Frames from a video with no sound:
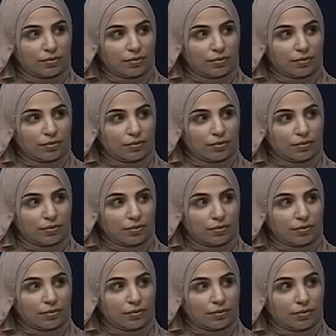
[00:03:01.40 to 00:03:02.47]

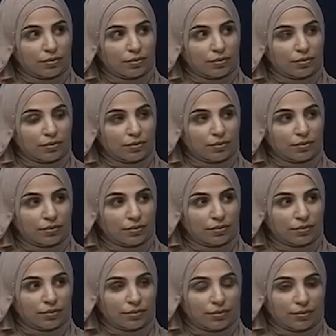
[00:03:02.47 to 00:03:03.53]

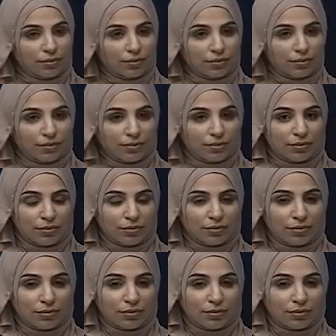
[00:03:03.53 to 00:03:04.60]

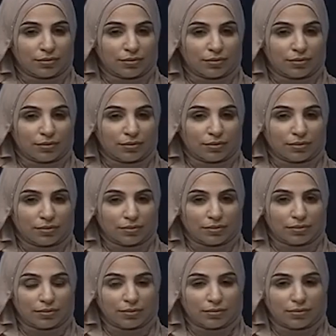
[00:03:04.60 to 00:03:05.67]

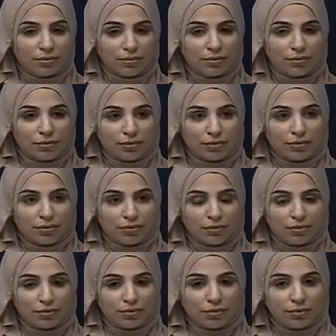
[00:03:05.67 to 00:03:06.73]
No words are spoken by the person on screen.